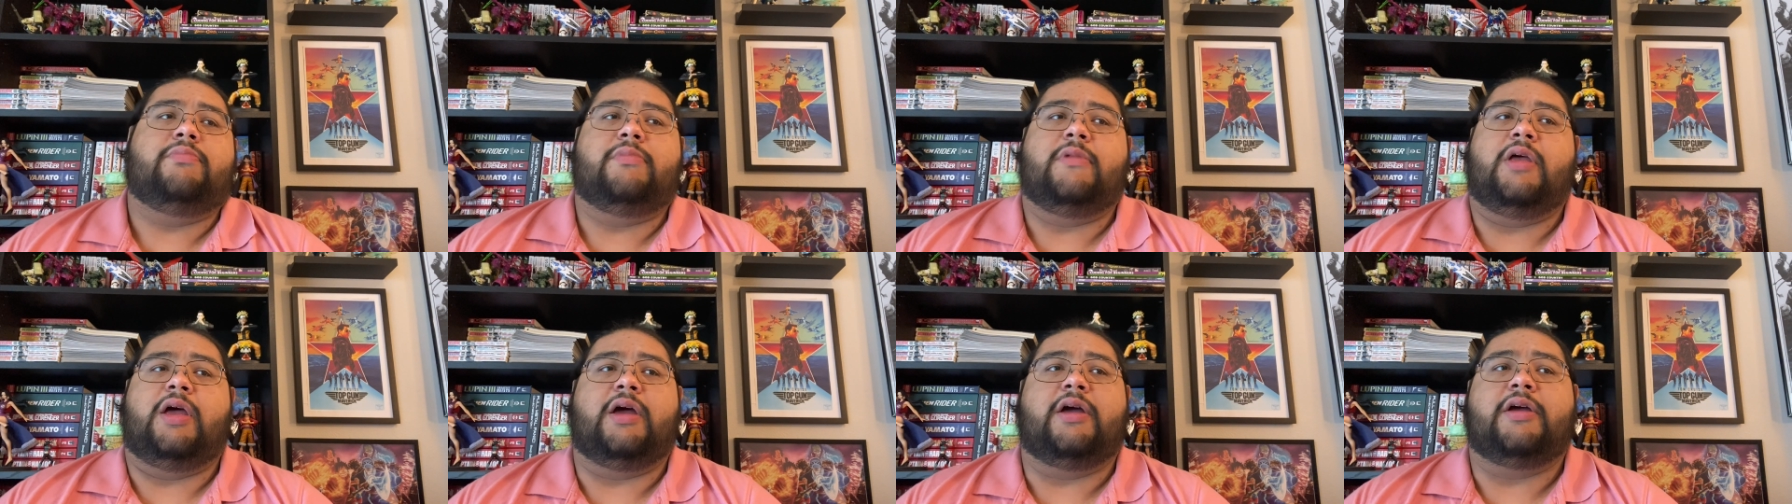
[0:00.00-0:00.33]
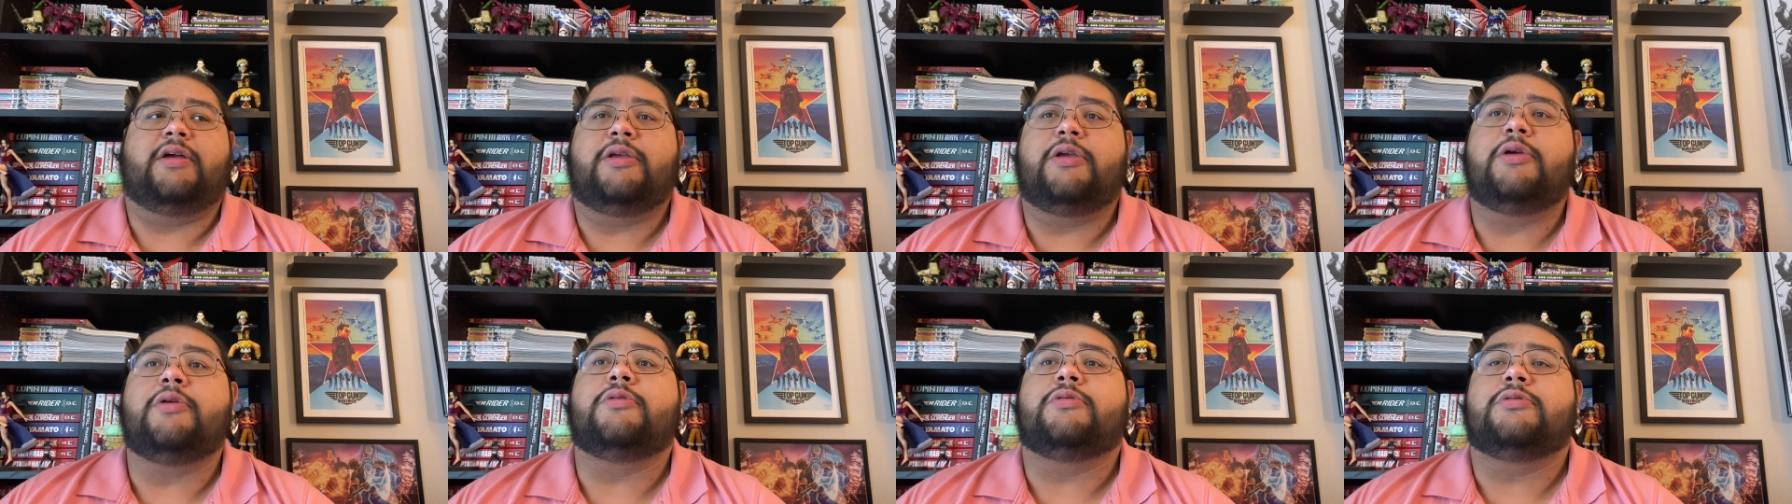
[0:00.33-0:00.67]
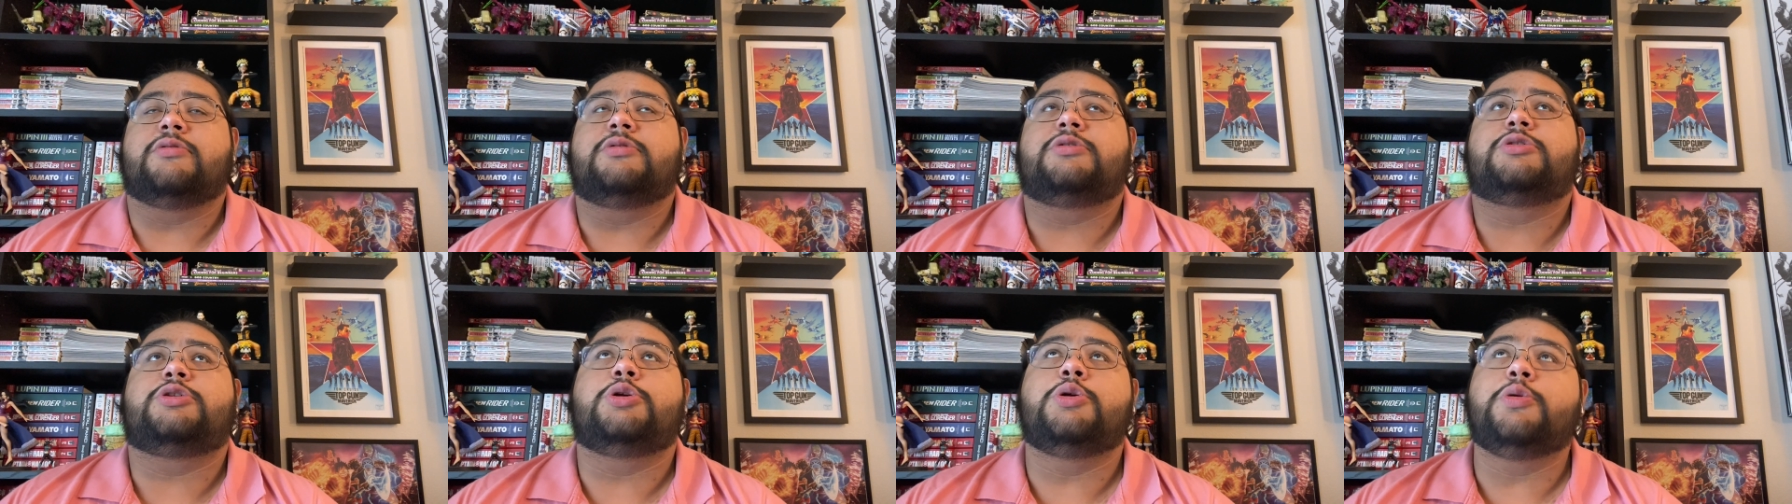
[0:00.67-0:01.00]
uh, you know,
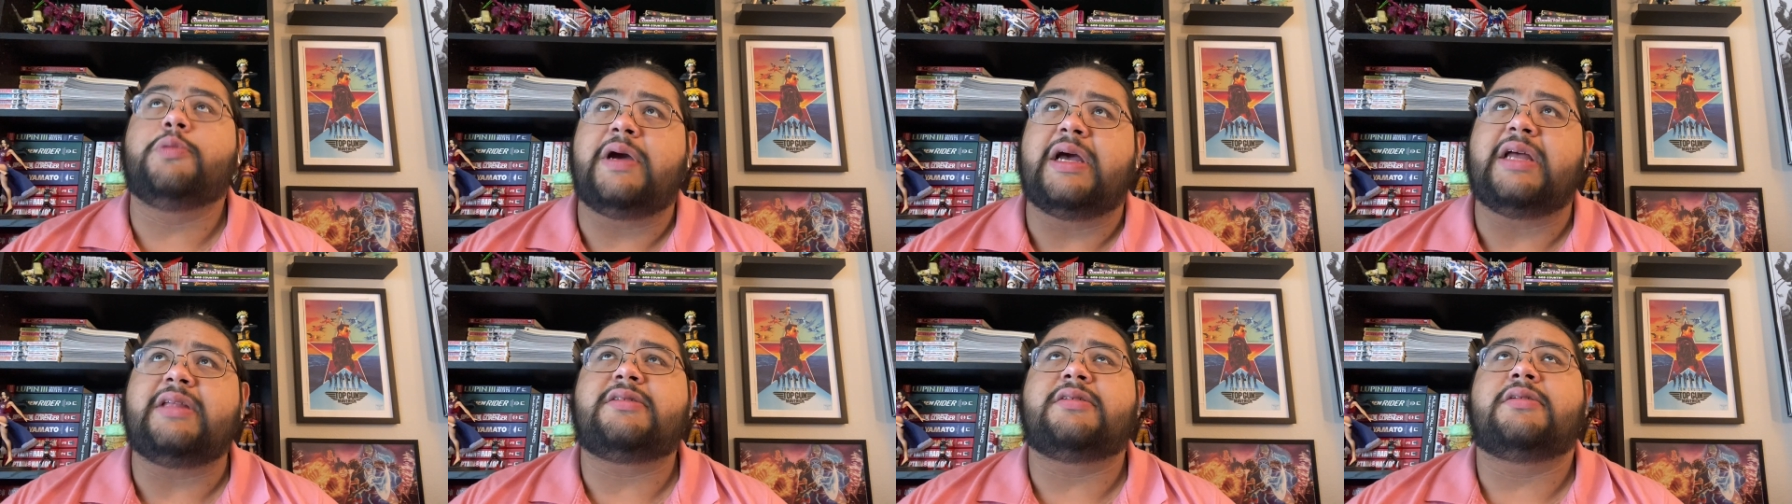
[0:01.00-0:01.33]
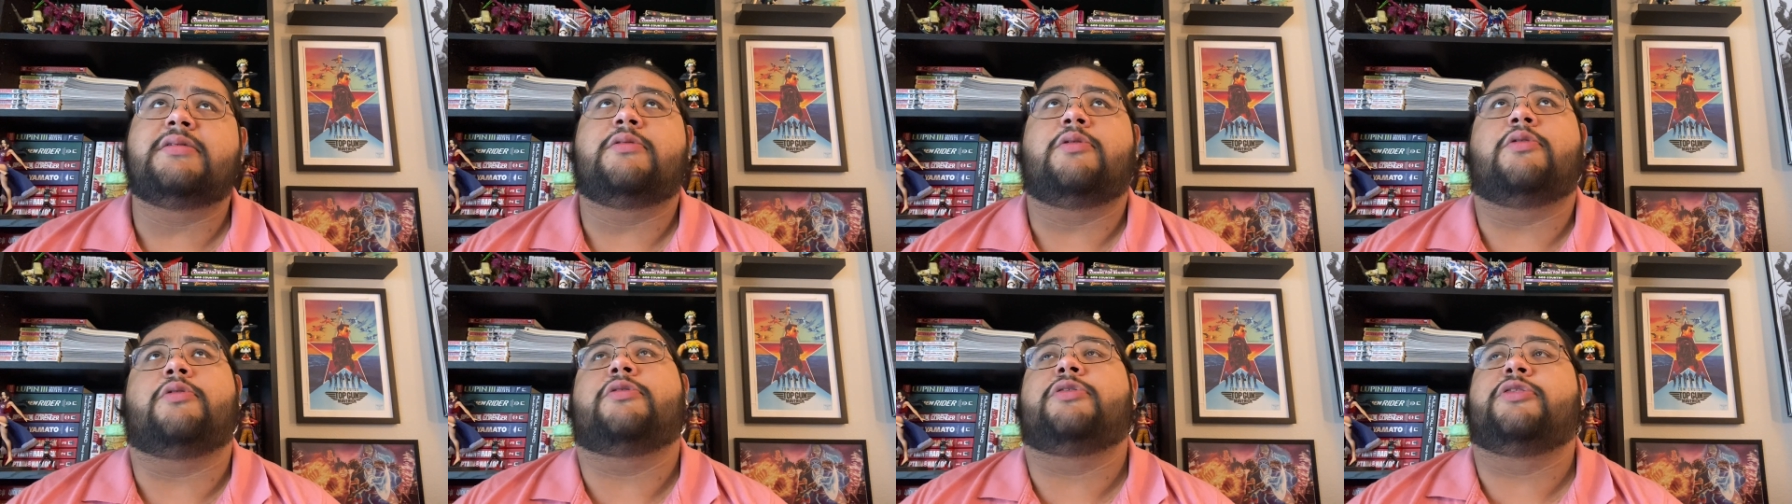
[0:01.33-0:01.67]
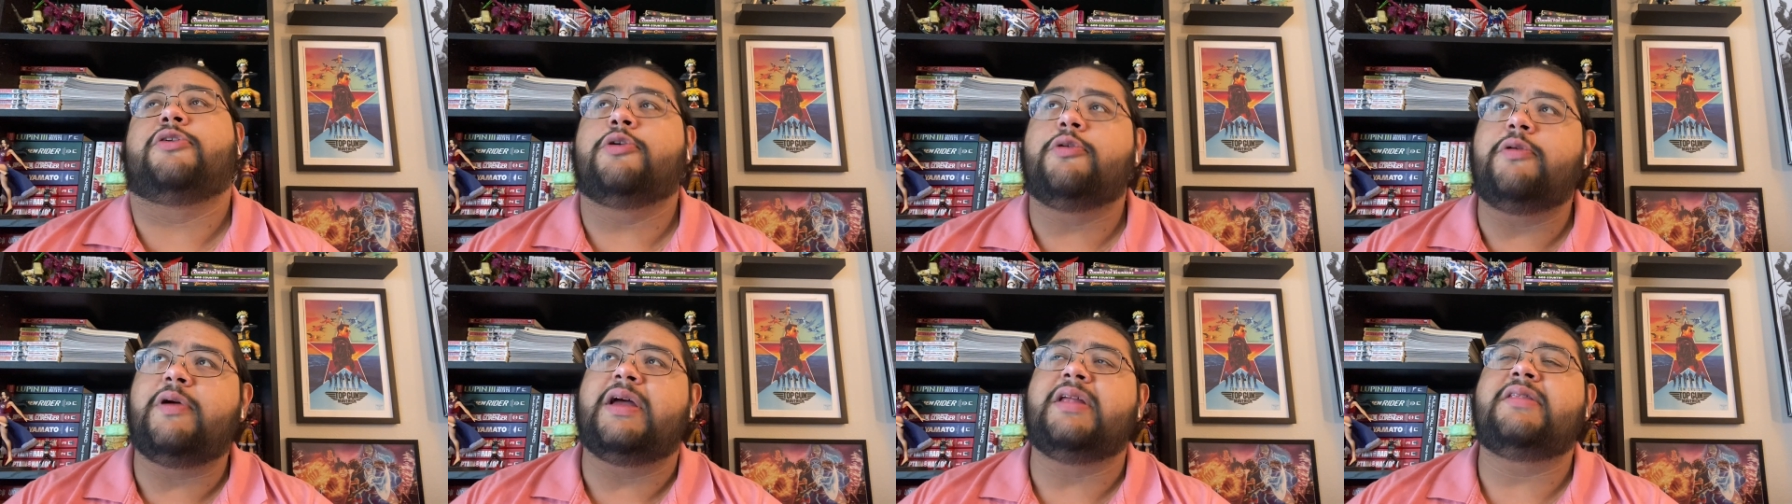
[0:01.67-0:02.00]
to it, or
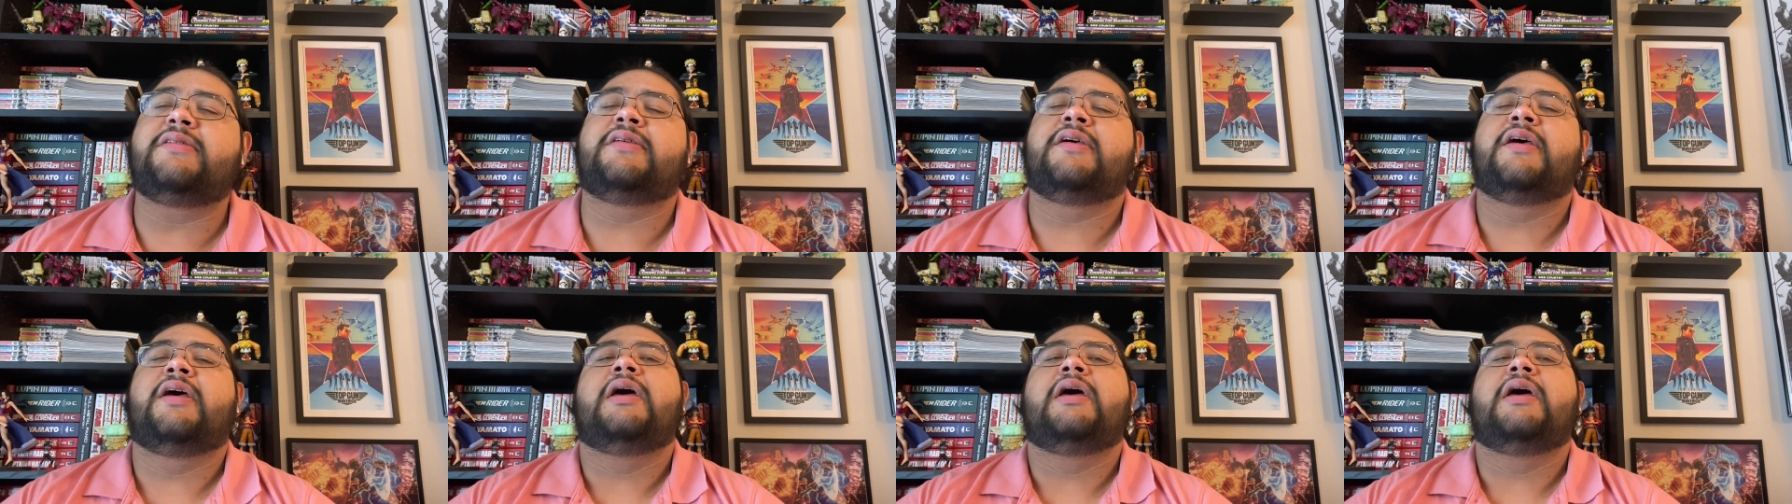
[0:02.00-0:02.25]
through it.